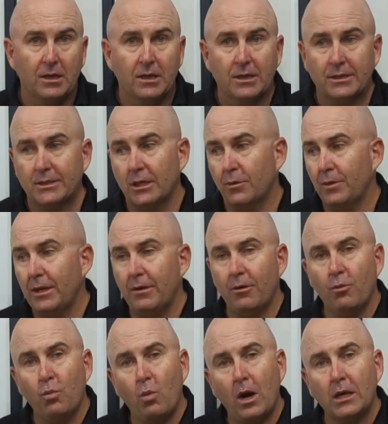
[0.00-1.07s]
So we are a
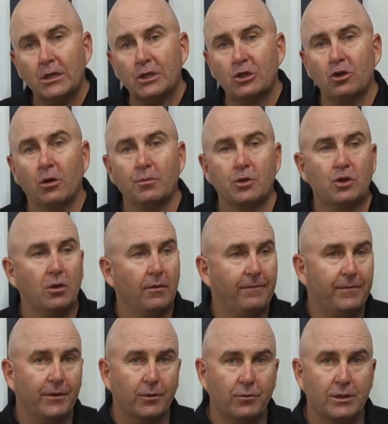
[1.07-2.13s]
one-stop shop
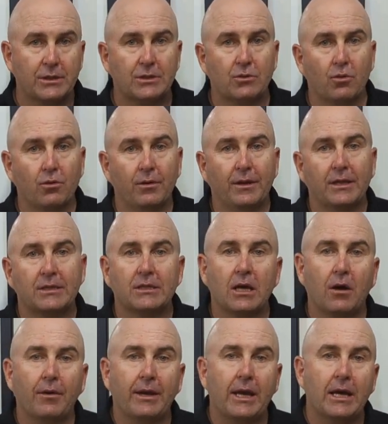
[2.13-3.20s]
for the restorer that's
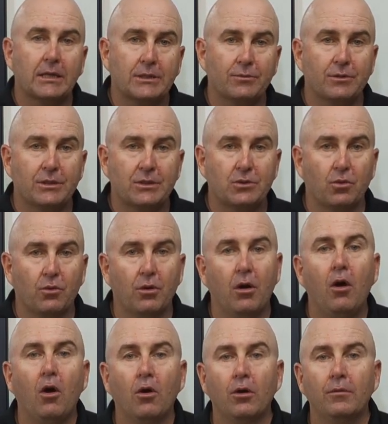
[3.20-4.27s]
going out to restore a
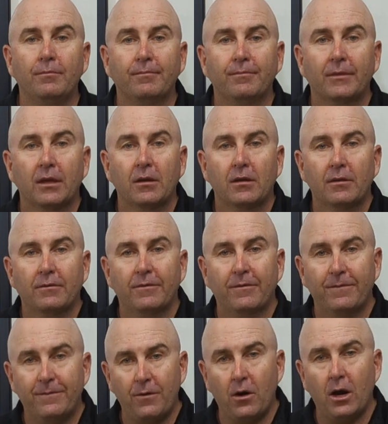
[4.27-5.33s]
home for
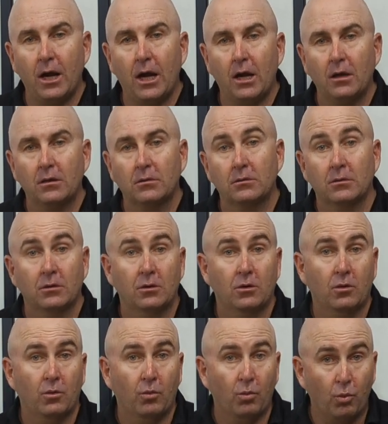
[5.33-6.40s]
fire,
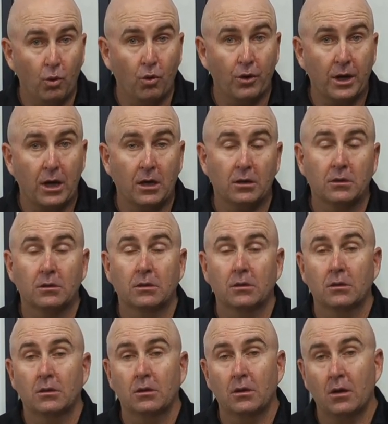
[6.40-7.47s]
water,
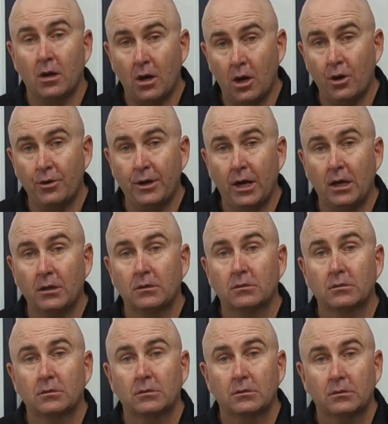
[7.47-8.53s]
odour,
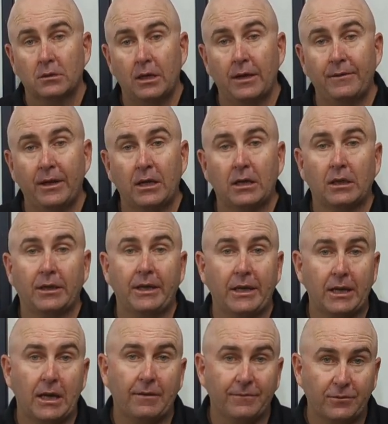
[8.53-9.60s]
and then cleaning
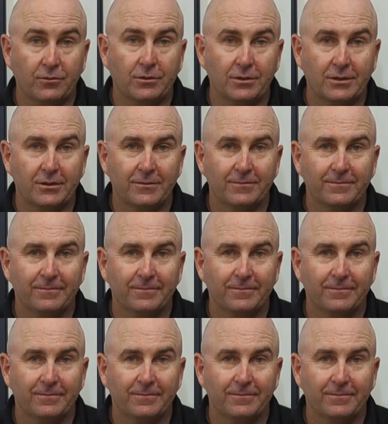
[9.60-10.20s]
afterwards.